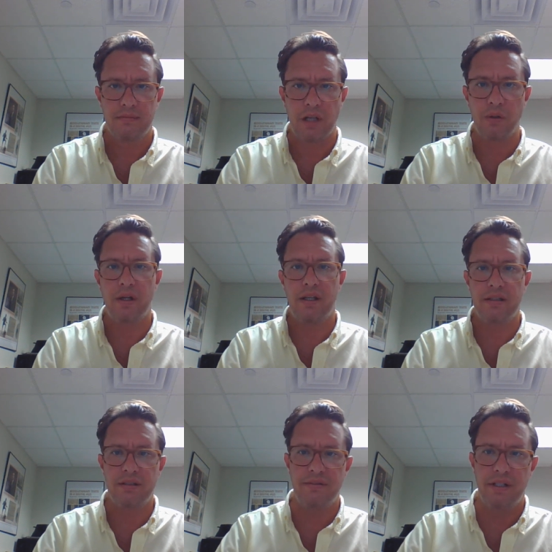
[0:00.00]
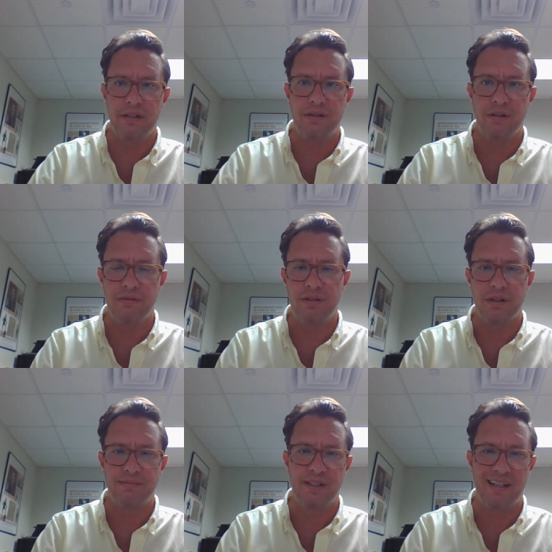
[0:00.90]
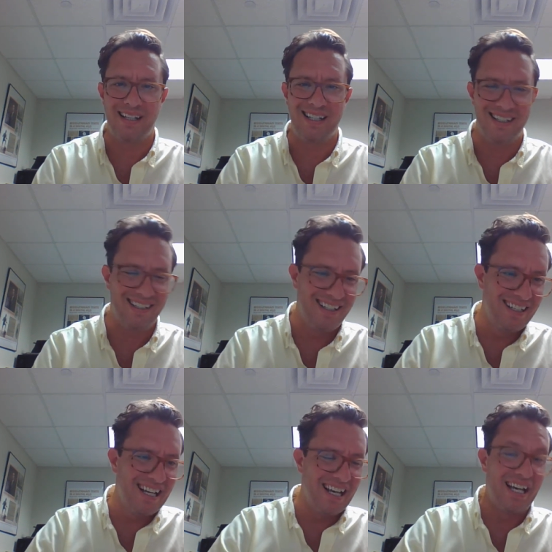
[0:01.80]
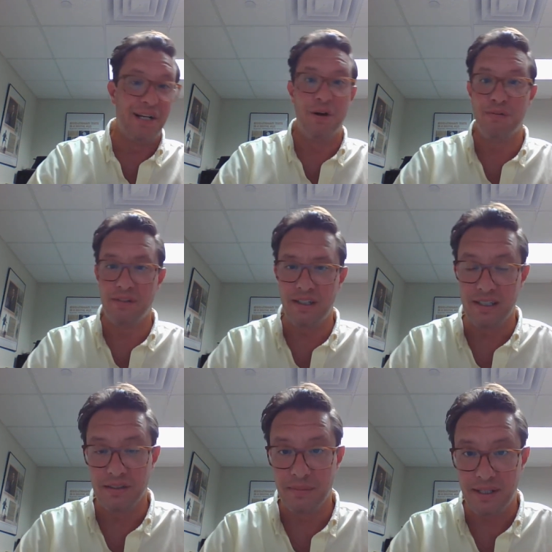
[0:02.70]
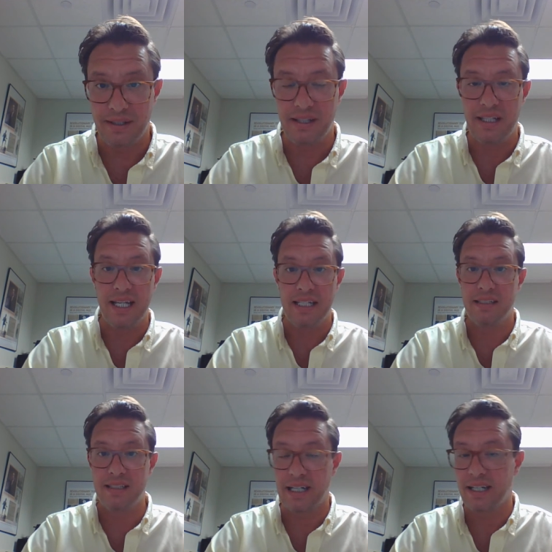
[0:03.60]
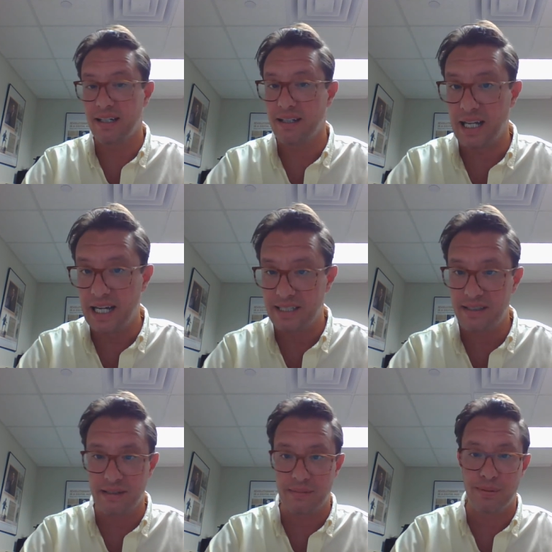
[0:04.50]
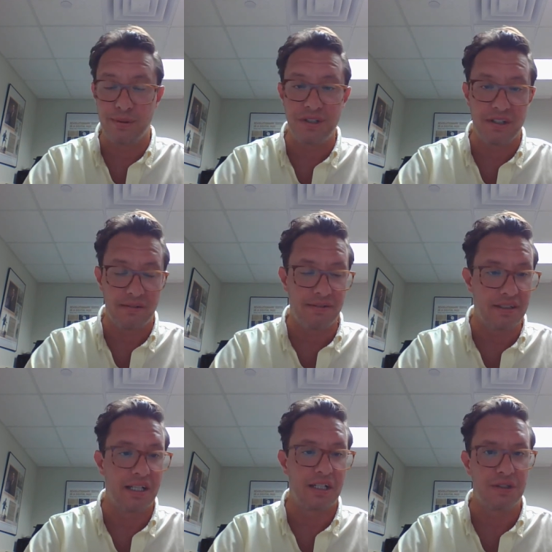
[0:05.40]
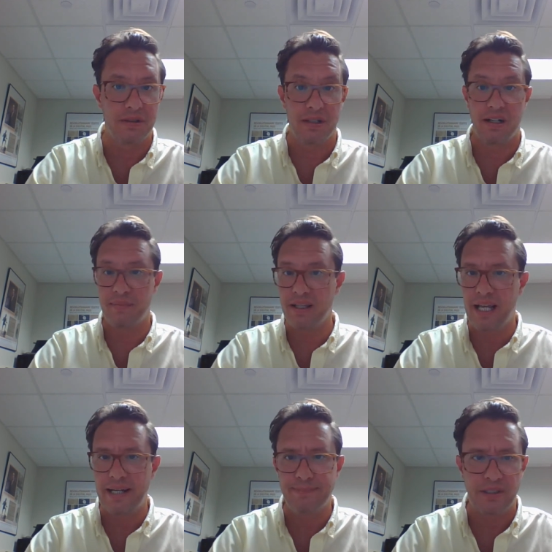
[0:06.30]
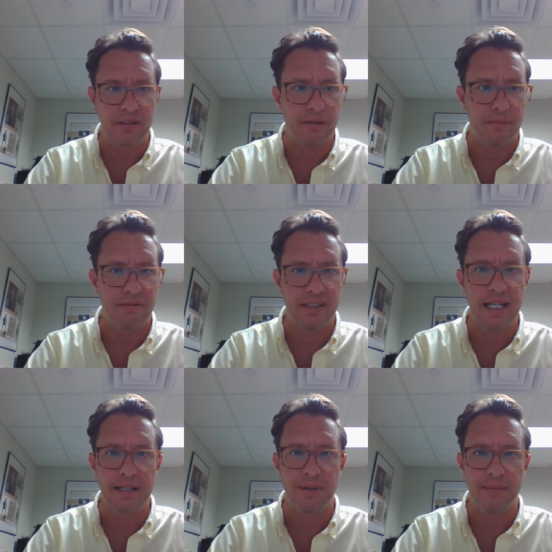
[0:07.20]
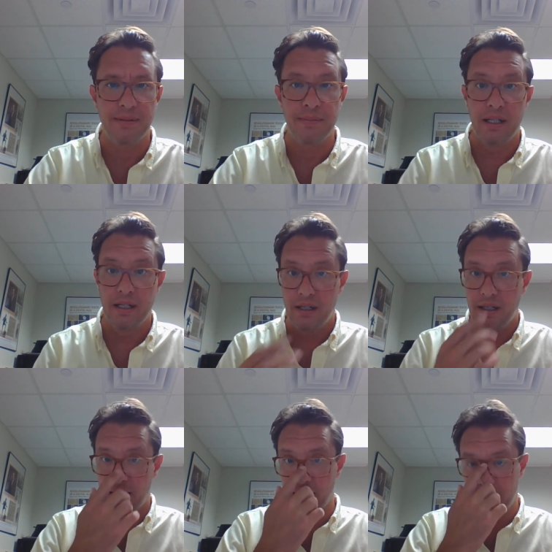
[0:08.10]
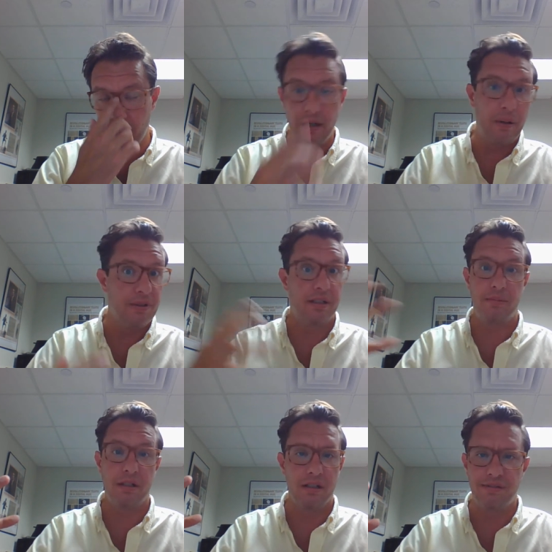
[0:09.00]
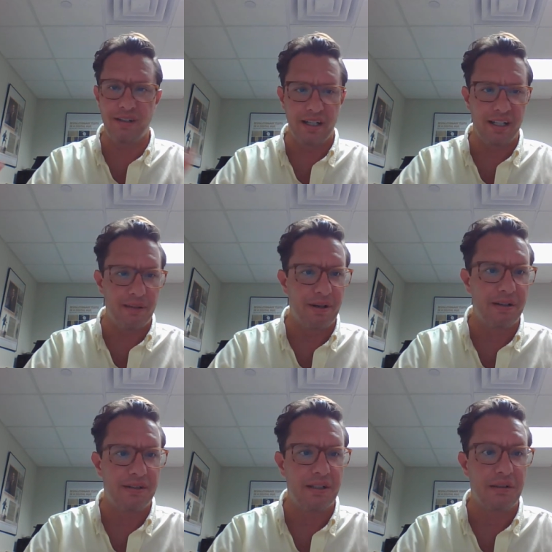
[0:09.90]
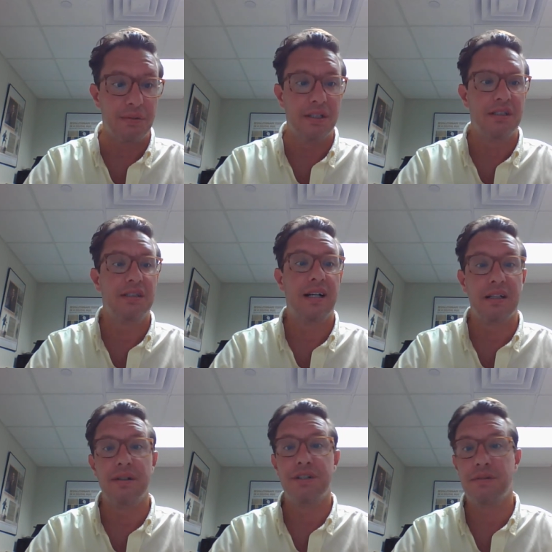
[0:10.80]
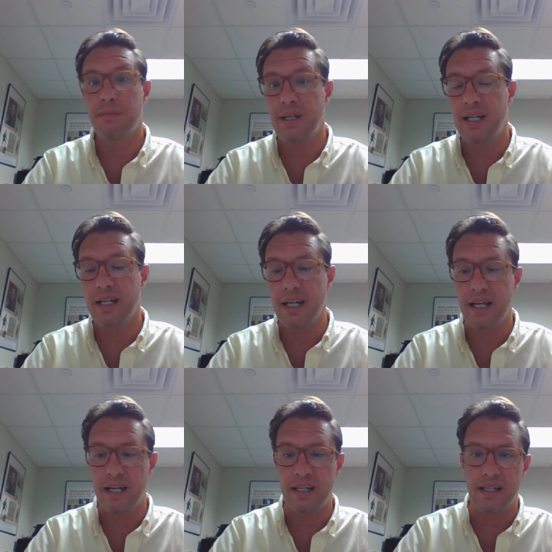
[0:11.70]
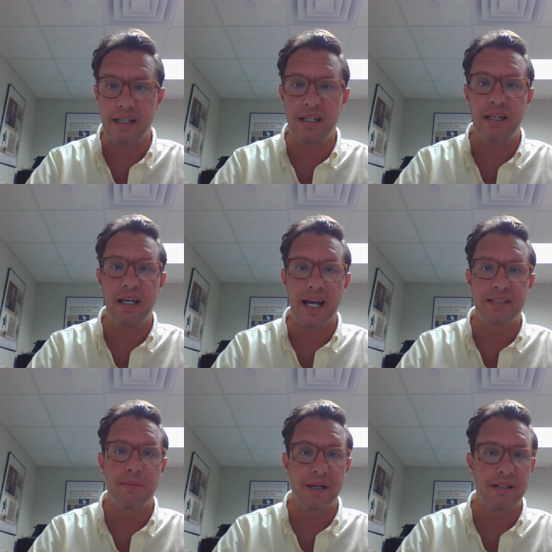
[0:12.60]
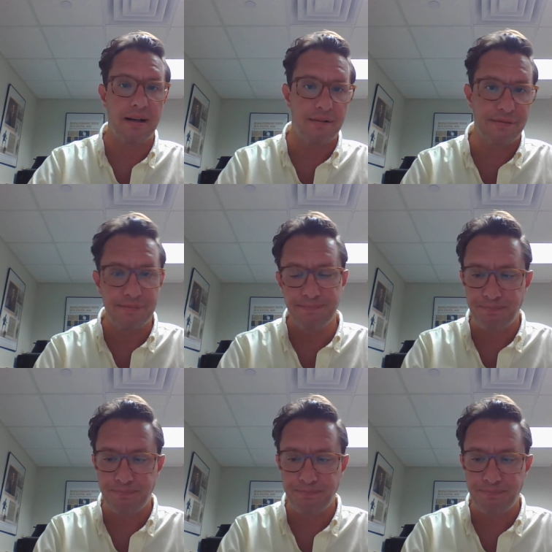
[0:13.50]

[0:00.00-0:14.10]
Okay, this is video 2 of 2. And hopefully this will be the second and last portion of this lecture. Sorry about that, a little bit of a tech problem. So I was in the middle of talking about religious toleration being a key aspect of